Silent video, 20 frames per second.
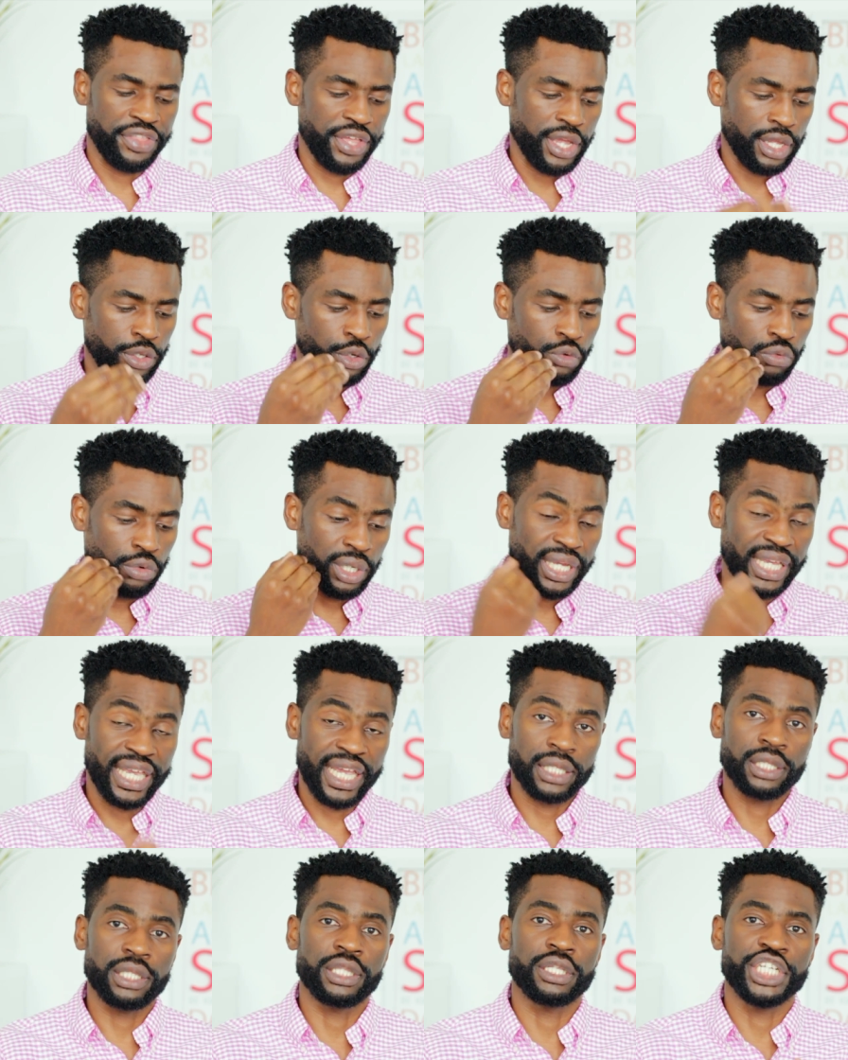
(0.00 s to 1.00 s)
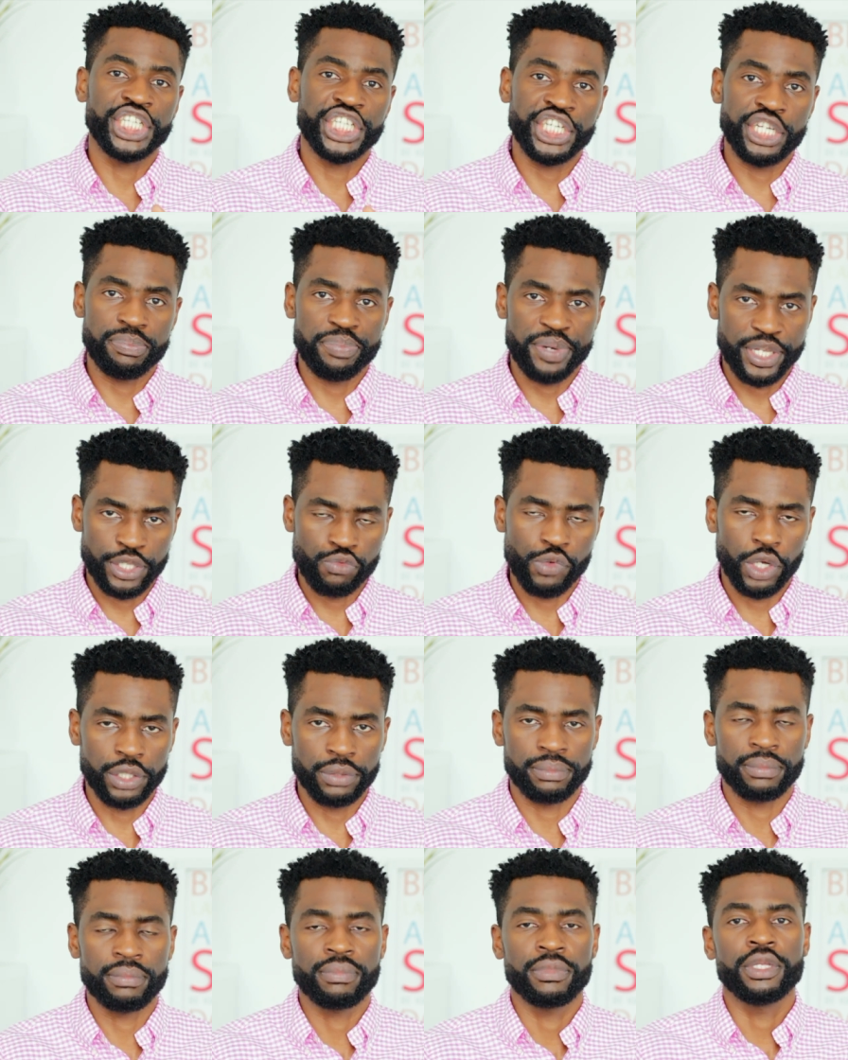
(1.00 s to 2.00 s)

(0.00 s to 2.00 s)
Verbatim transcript: then you want to get the cheapest one.